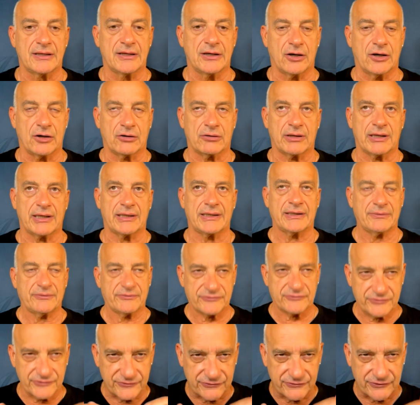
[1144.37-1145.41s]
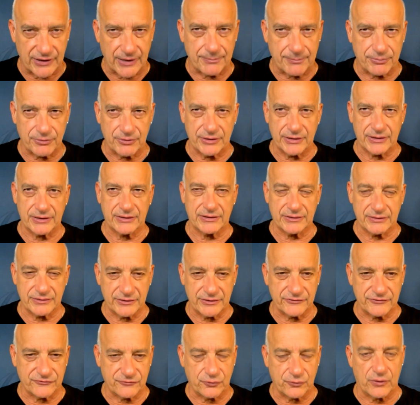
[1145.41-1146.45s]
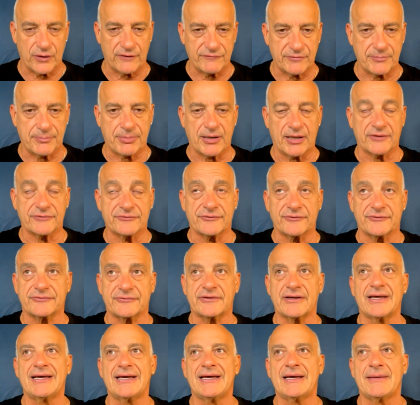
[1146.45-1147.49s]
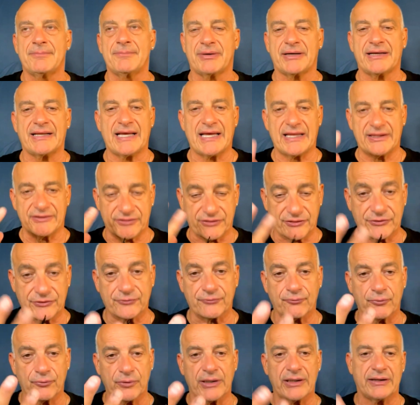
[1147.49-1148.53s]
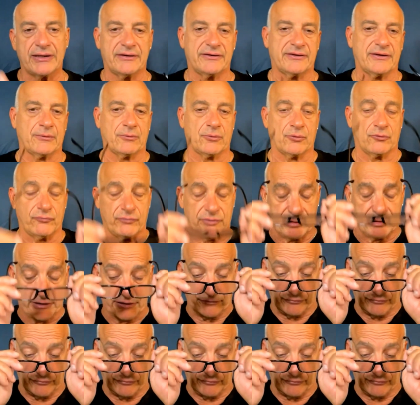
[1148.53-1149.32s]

All right. He was discipling his 12 apostles, but he had three that were really,